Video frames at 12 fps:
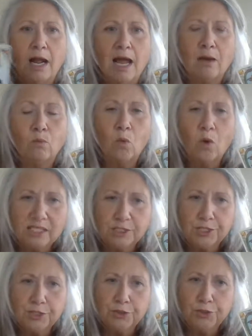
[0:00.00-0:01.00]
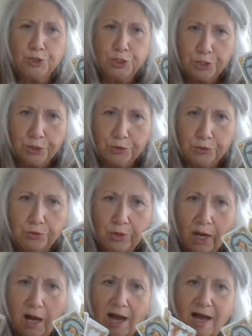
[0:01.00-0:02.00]
And once you
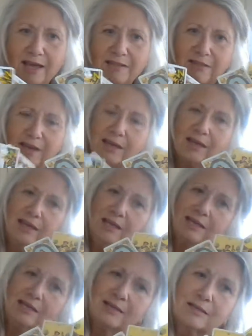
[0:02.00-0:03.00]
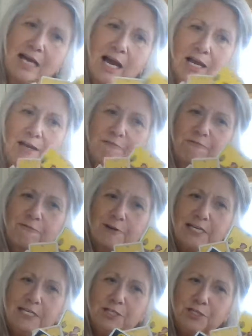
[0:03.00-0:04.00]
do, I think it kind of frees